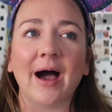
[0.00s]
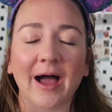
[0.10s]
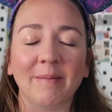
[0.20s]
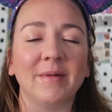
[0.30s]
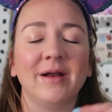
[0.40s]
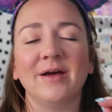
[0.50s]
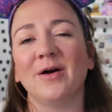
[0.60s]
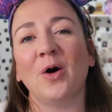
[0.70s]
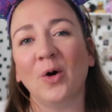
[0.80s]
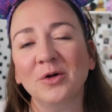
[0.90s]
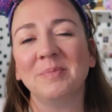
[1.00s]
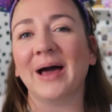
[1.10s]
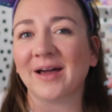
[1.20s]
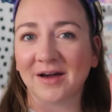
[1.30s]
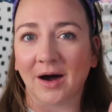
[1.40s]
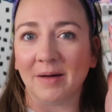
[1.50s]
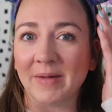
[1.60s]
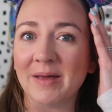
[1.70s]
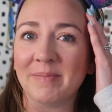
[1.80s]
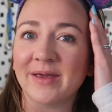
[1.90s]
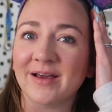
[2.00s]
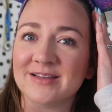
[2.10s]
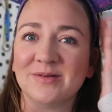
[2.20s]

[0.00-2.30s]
I'm gonna hold back a comment because